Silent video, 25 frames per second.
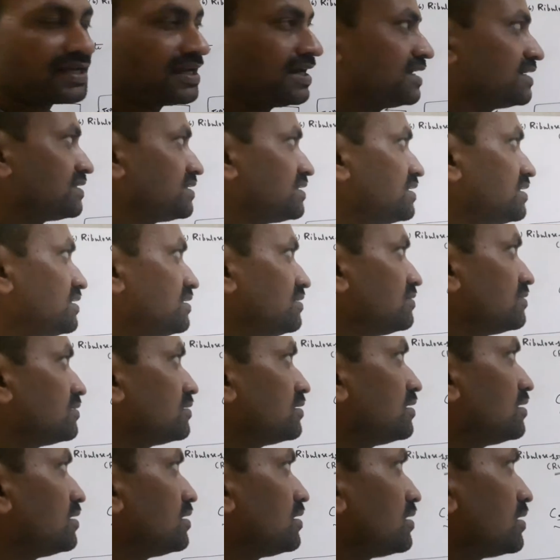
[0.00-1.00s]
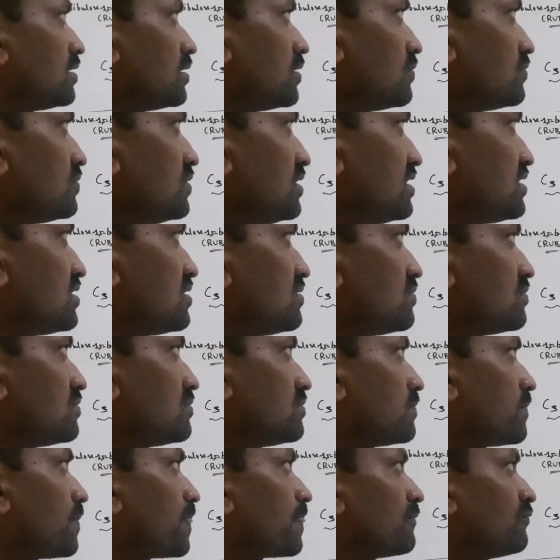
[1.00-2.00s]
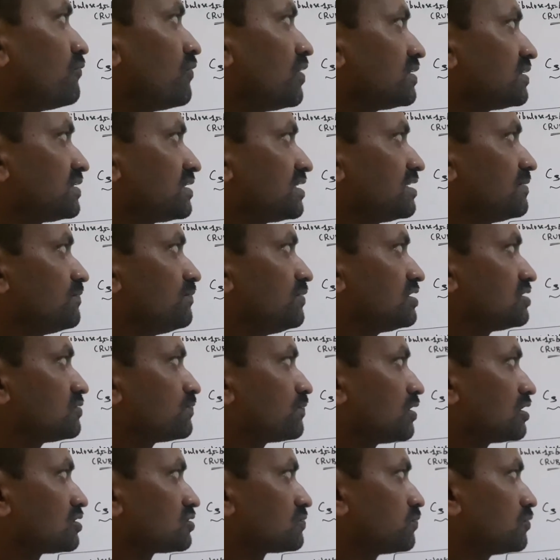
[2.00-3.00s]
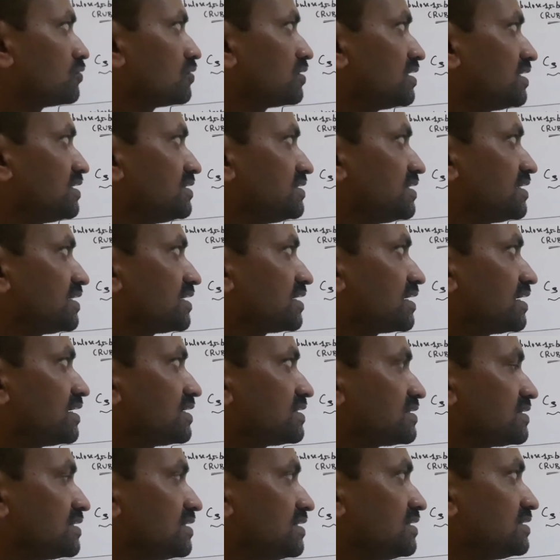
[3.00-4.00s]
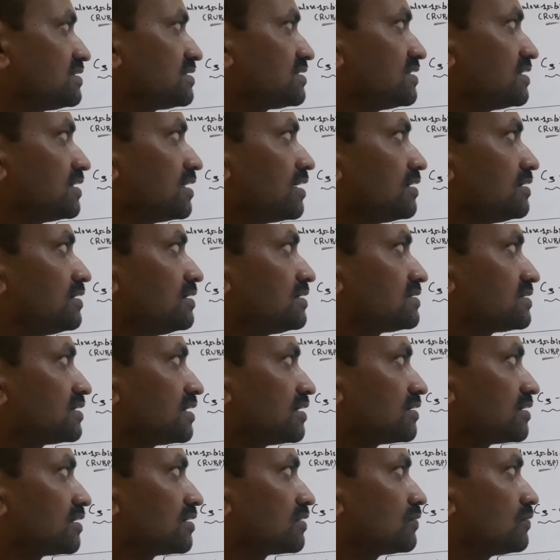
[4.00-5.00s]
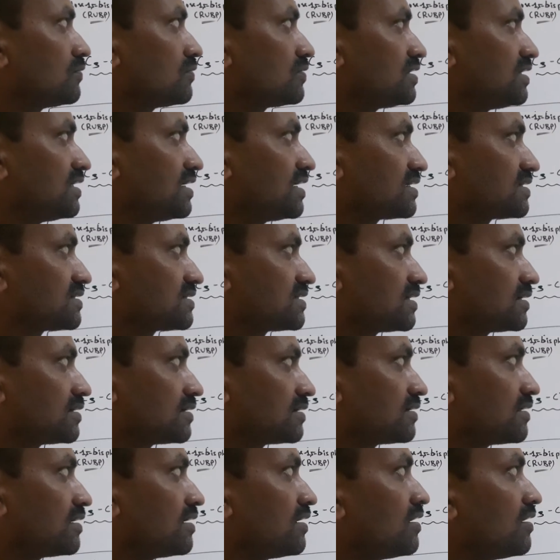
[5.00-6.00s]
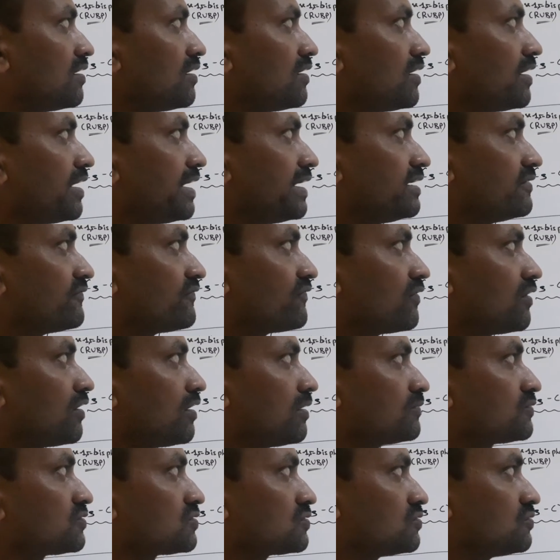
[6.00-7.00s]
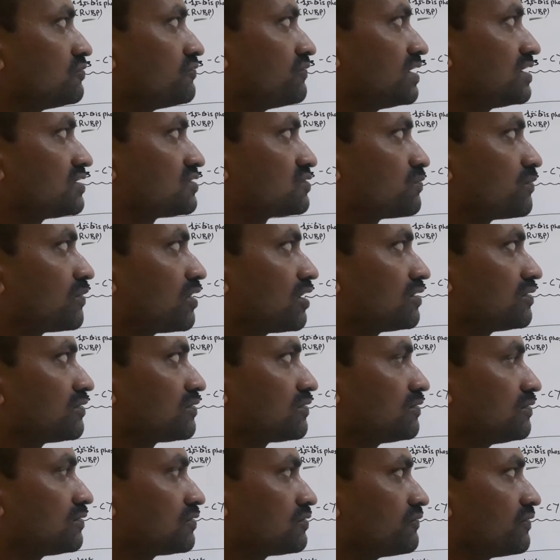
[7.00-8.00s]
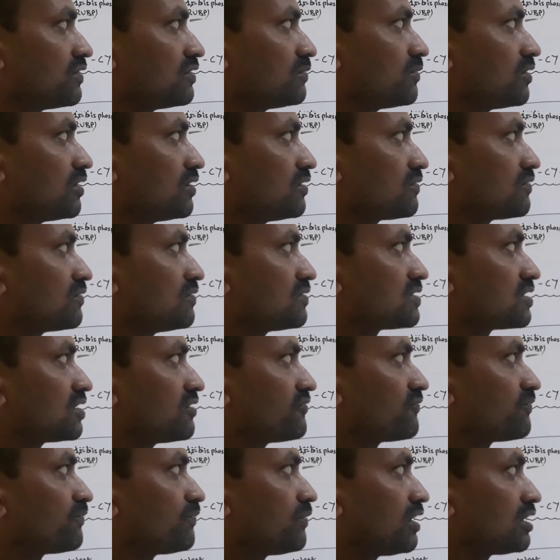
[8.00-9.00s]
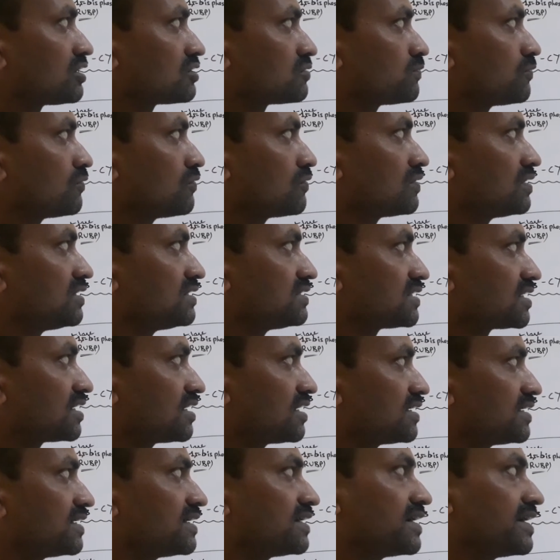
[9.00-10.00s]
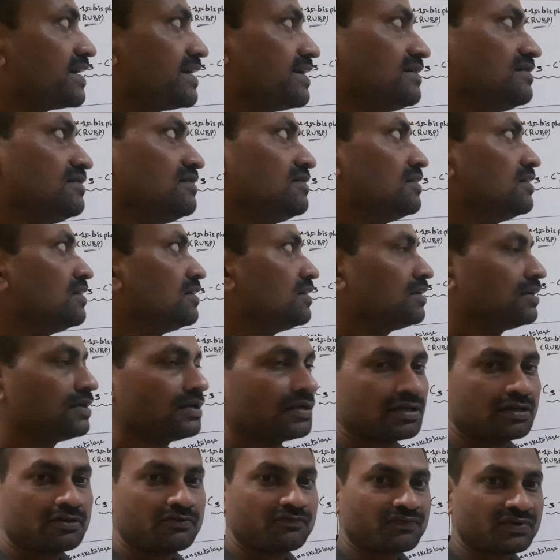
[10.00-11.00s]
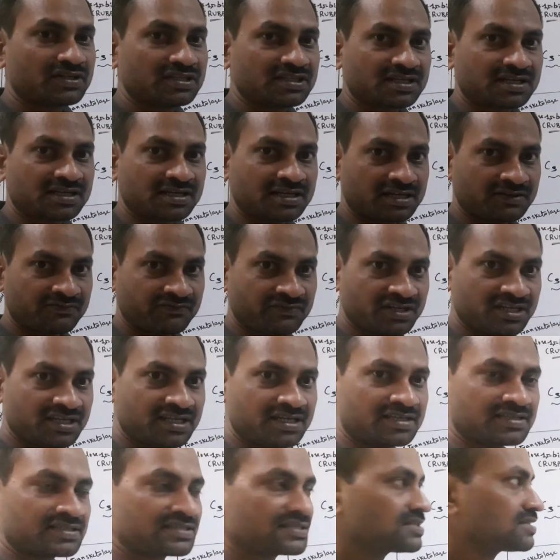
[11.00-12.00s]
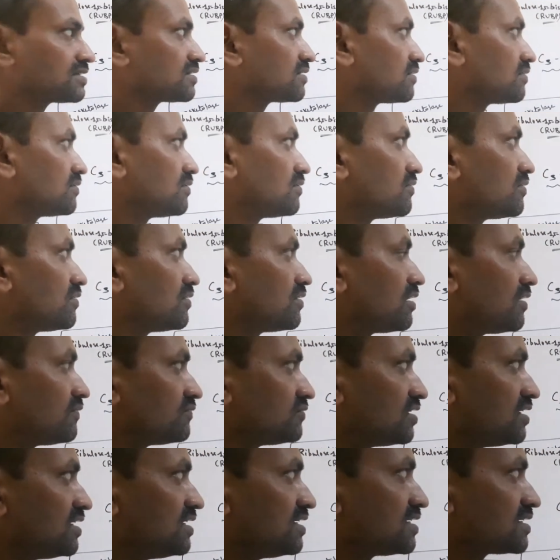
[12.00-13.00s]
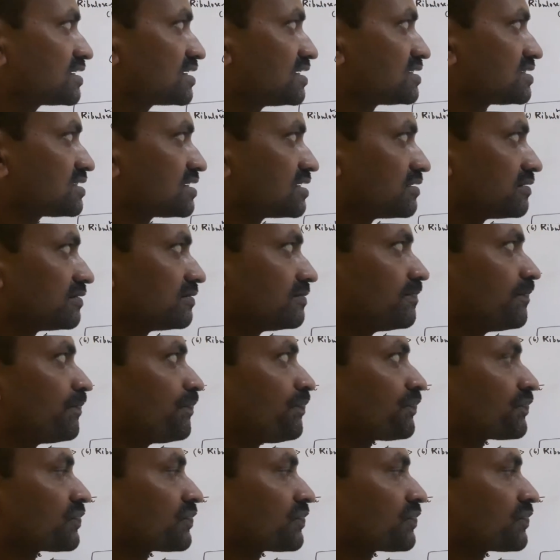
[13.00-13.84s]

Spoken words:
acid. Now this 1,3-bisphosphoglyceric acids, it's undergo reduction and forms 12 molecules of phosphoglyceraldehyde. For the convenience of the discussion,